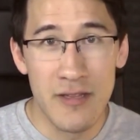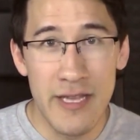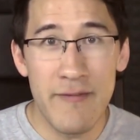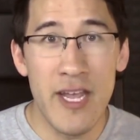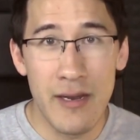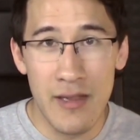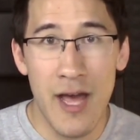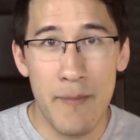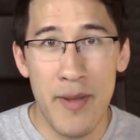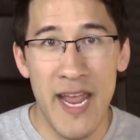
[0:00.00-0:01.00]
alleviate a
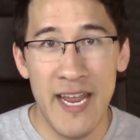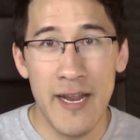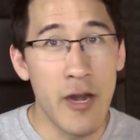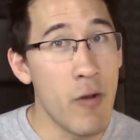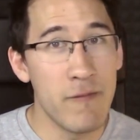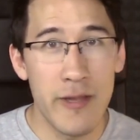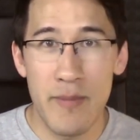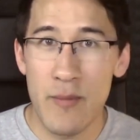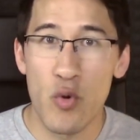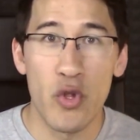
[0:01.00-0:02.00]
lot of pain and hopefully
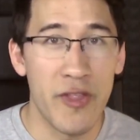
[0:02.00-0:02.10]
people will